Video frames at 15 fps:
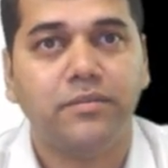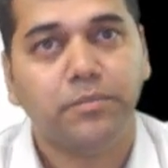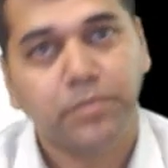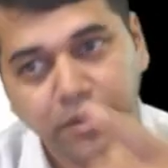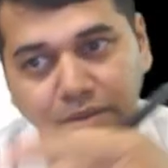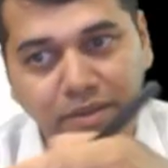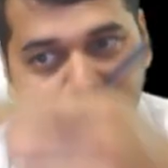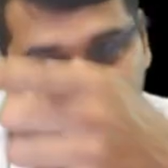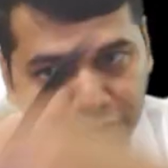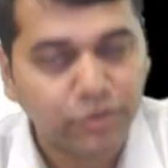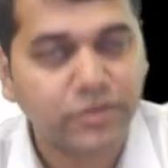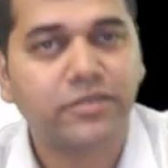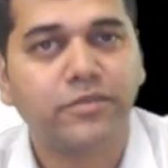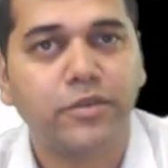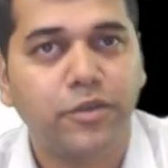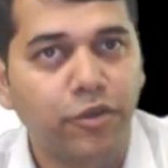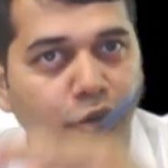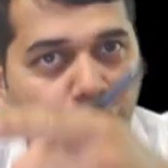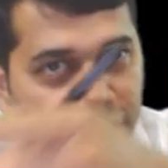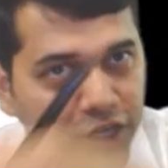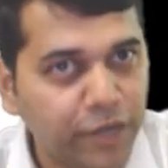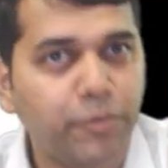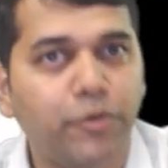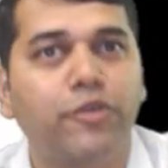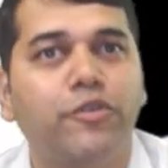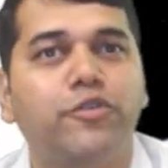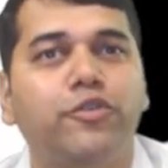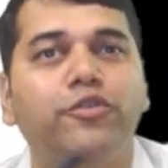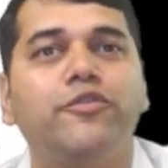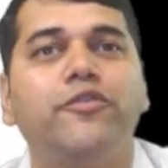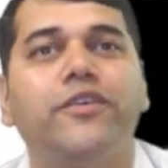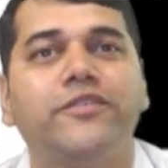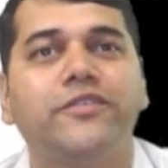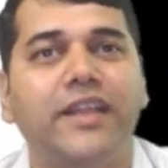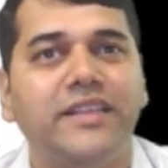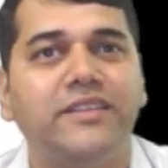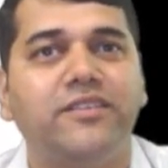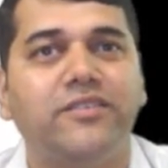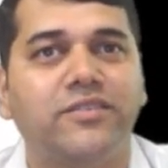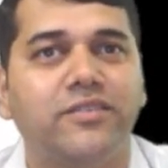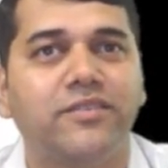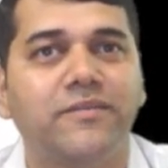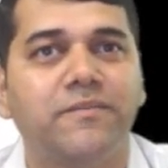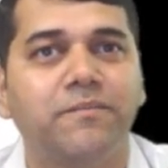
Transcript: Previously it was, your audit report also was like this.